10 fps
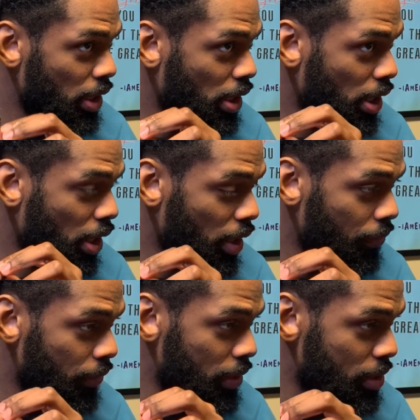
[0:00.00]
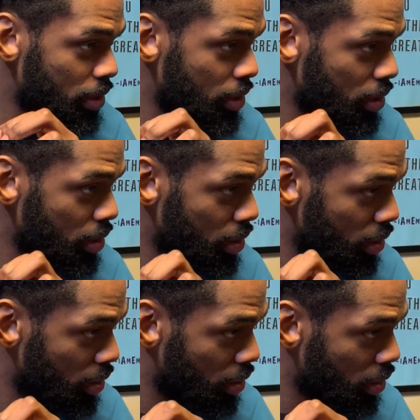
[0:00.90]
conference
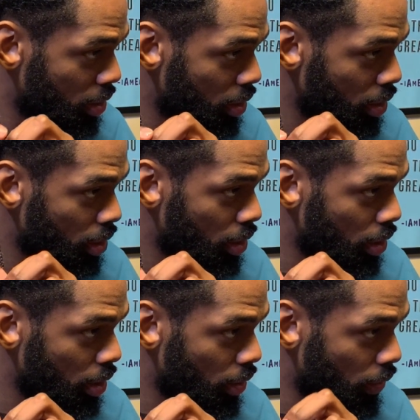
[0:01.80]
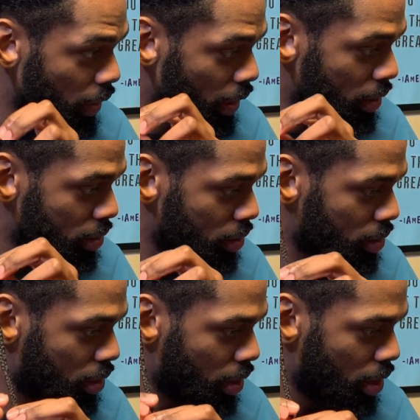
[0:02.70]
that
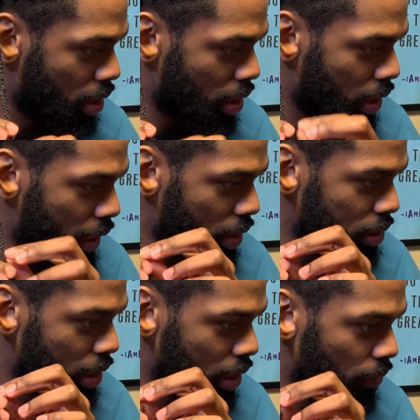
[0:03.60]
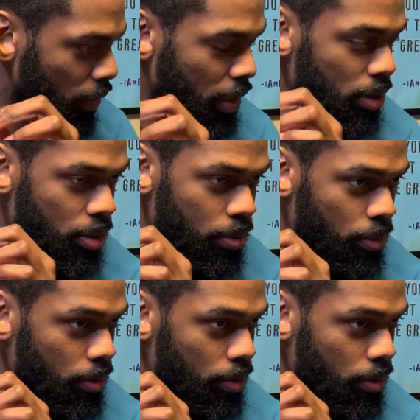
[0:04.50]
I actually got invited to.